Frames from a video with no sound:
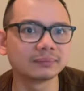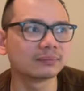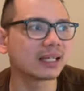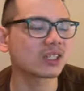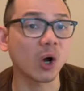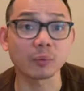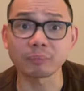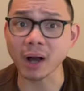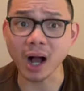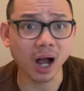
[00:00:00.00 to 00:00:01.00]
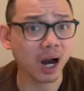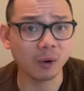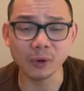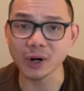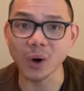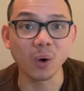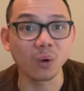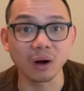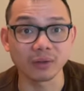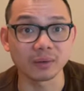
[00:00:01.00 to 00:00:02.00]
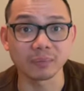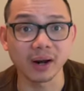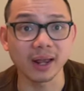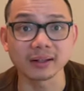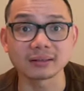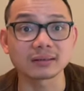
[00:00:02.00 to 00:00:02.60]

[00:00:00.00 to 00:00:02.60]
It's on par with all other brands.